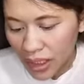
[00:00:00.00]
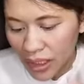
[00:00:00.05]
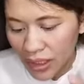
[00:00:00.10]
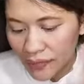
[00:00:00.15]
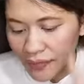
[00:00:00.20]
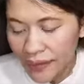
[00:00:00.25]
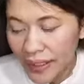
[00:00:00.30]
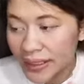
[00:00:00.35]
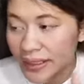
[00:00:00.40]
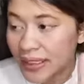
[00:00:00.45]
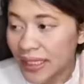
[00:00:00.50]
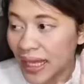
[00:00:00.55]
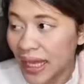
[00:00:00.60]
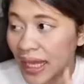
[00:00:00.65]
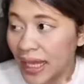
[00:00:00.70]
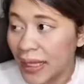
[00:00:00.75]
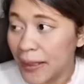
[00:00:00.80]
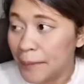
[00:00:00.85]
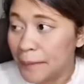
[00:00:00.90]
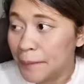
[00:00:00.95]
that
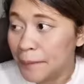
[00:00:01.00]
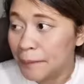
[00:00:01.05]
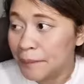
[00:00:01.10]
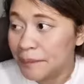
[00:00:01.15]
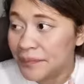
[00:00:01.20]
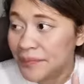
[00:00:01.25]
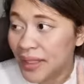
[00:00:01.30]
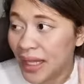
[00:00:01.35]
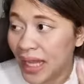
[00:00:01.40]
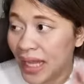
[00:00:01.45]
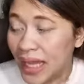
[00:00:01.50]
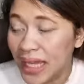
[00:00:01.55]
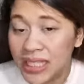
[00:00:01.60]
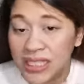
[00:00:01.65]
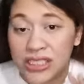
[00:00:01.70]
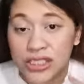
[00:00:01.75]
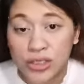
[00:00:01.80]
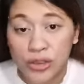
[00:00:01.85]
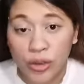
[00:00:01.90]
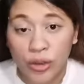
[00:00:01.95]
I
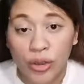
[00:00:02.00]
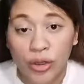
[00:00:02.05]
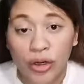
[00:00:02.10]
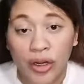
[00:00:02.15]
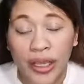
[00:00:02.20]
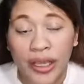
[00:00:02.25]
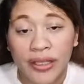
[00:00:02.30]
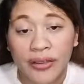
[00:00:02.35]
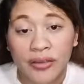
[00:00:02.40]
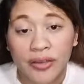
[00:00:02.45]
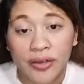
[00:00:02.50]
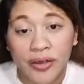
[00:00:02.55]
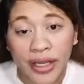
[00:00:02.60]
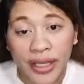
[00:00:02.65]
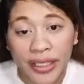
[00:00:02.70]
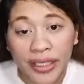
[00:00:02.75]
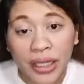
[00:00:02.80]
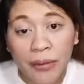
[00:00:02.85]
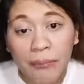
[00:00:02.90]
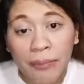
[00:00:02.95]
saw and
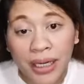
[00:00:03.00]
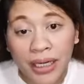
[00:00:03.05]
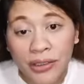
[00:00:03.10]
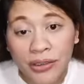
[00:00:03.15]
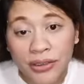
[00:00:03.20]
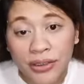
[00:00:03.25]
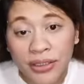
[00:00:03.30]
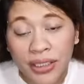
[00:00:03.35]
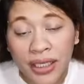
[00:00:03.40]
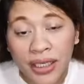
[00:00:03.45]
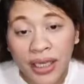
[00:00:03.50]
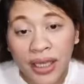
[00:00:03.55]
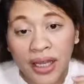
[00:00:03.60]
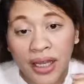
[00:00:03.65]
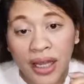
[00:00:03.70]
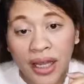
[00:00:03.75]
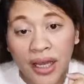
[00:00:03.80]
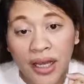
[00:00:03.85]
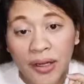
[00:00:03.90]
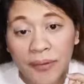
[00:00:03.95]
read about
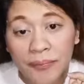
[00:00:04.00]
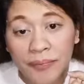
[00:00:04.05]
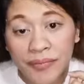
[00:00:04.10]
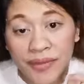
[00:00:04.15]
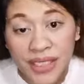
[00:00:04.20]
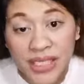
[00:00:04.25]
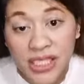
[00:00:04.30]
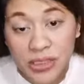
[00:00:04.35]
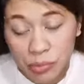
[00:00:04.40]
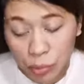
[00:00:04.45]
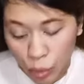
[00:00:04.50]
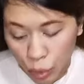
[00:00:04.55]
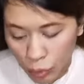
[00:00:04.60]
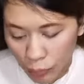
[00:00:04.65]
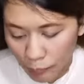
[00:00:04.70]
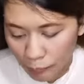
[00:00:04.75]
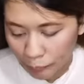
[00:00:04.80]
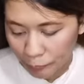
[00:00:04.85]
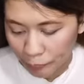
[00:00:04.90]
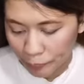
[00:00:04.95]
this book.
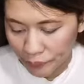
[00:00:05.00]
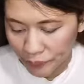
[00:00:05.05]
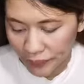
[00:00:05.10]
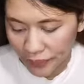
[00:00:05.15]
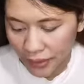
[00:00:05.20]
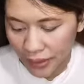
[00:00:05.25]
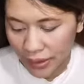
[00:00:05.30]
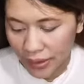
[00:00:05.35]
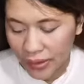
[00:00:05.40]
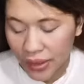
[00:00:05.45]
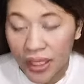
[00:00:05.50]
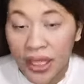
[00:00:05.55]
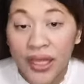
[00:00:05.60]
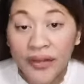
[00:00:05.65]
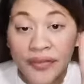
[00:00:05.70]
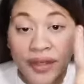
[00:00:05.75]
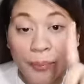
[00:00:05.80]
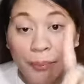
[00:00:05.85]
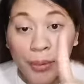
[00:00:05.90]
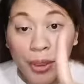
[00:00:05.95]
Okay.
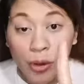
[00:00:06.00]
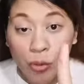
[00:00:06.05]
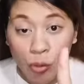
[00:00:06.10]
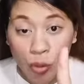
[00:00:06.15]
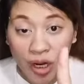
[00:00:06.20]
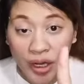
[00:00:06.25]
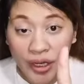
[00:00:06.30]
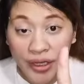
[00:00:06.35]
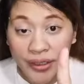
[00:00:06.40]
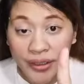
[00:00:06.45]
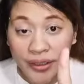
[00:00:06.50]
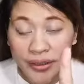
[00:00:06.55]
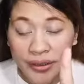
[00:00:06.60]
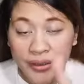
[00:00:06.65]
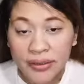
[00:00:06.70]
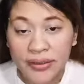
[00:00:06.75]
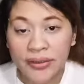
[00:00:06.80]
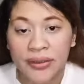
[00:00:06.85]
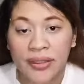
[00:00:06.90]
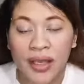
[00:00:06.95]
Number
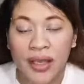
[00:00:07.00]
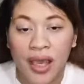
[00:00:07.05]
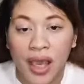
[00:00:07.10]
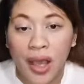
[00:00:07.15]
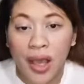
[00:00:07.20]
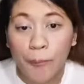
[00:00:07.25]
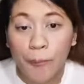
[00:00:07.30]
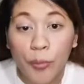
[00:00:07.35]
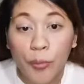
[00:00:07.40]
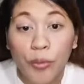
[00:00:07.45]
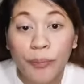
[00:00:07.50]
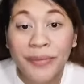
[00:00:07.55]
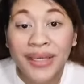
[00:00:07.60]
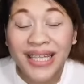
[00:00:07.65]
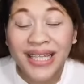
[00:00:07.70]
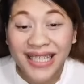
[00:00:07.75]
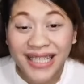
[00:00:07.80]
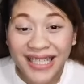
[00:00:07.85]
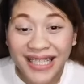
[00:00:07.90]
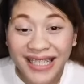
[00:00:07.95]
1,
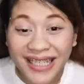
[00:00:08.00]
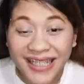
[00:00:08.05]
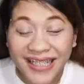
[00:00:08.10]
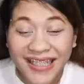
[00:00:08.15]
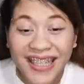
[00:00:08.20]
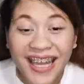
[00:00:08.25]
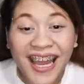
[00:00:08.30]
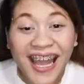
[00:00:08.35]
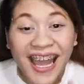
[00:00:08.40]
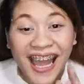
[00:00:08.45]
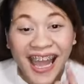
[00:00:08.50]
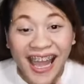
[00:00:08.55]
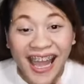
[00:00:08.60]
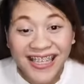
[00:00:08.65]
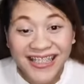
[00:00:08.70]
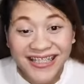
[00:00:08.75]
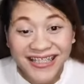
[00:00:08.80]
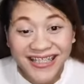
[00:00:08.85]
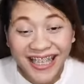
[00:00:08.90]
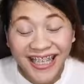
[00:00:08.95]
bumili ng
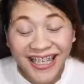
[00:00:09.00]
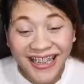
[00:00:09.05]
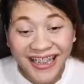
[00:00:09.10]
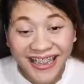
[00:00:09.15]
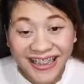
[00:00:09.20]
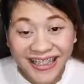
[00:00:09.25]
asset